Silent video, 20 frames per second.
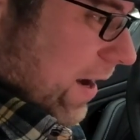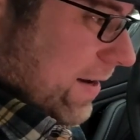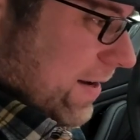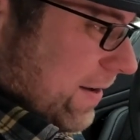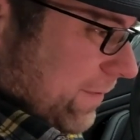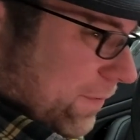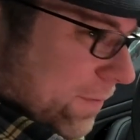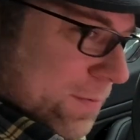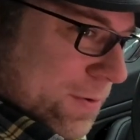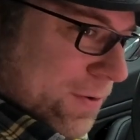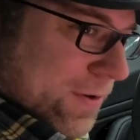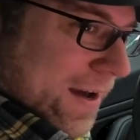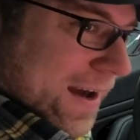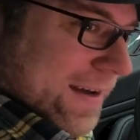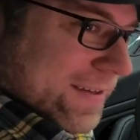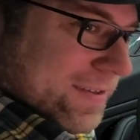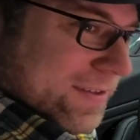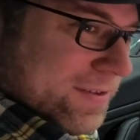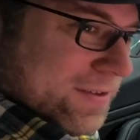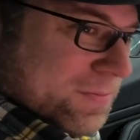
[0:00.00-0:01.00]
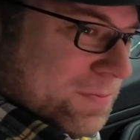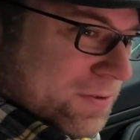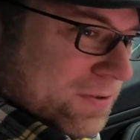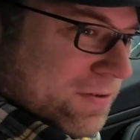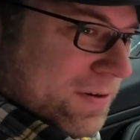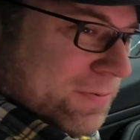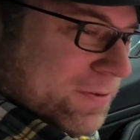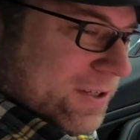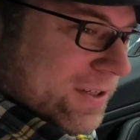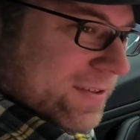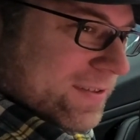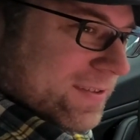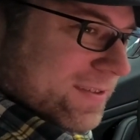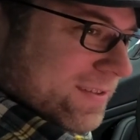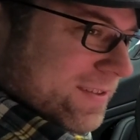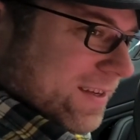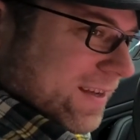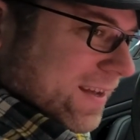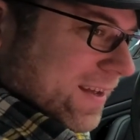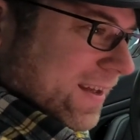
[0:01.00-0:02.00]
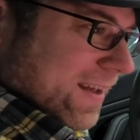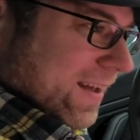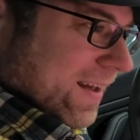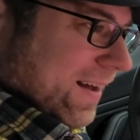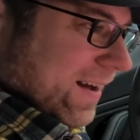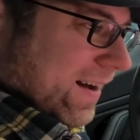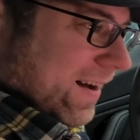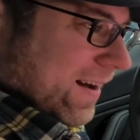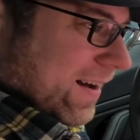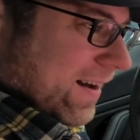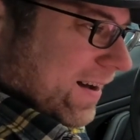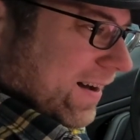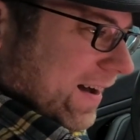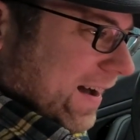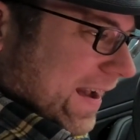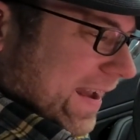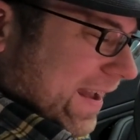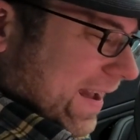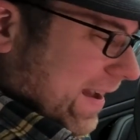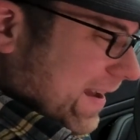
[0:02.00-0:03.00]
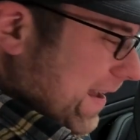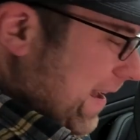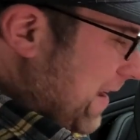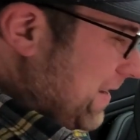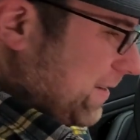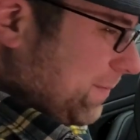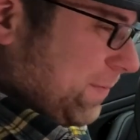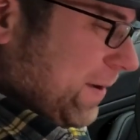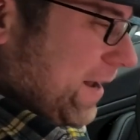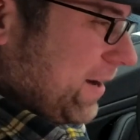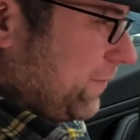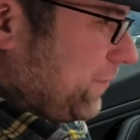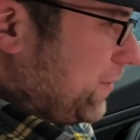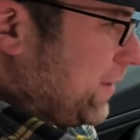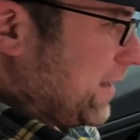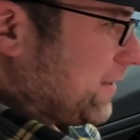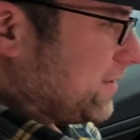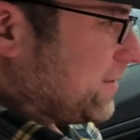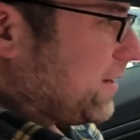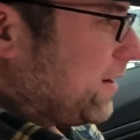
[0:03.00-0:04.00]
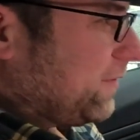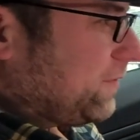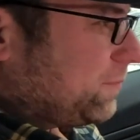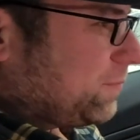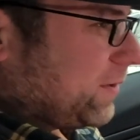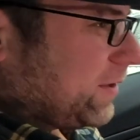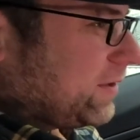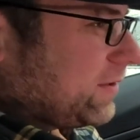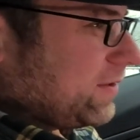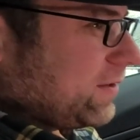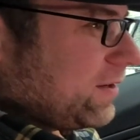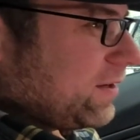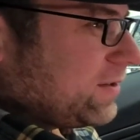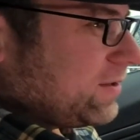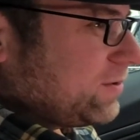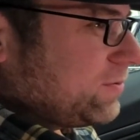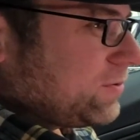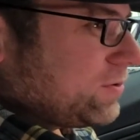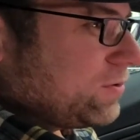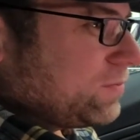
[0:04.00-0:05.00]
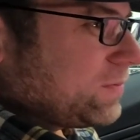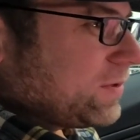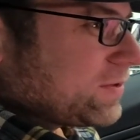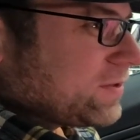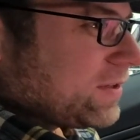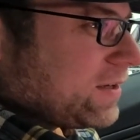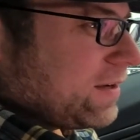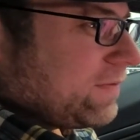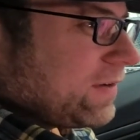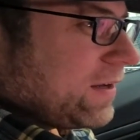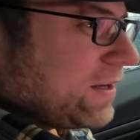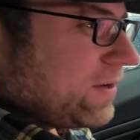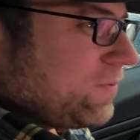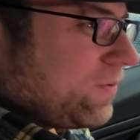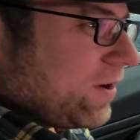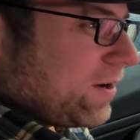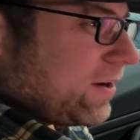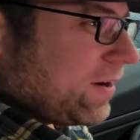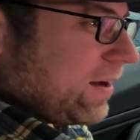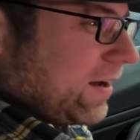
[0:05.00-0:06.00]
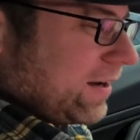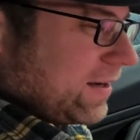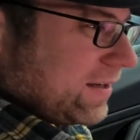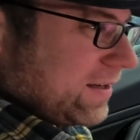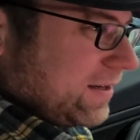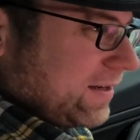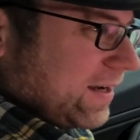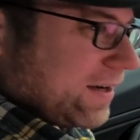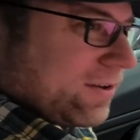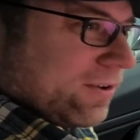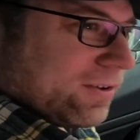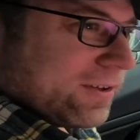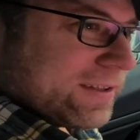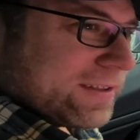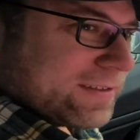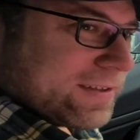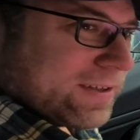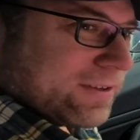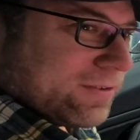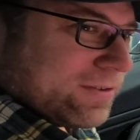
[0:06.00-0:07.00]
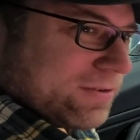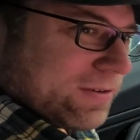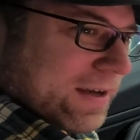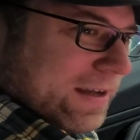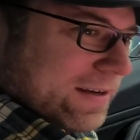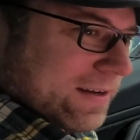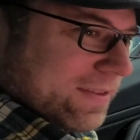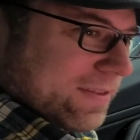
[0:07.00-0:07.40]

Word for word: I need from you guys is subscriptions. I hate to pander for that stuff, but YouTube doesn't give anyone a nickel until you get